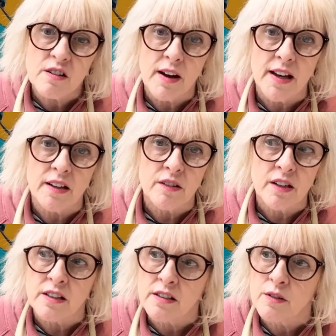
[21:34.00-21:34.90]
great.
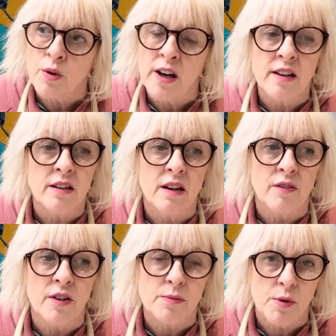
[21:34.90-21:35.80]
It's a way of
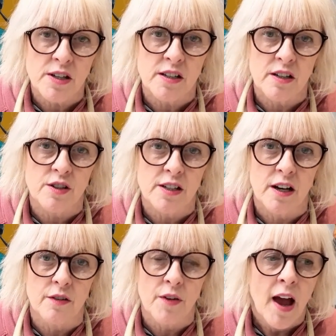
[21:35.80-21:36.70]
expressing
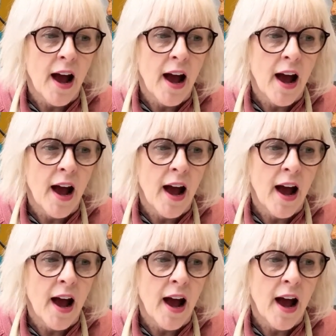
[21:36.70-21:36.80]
yourself.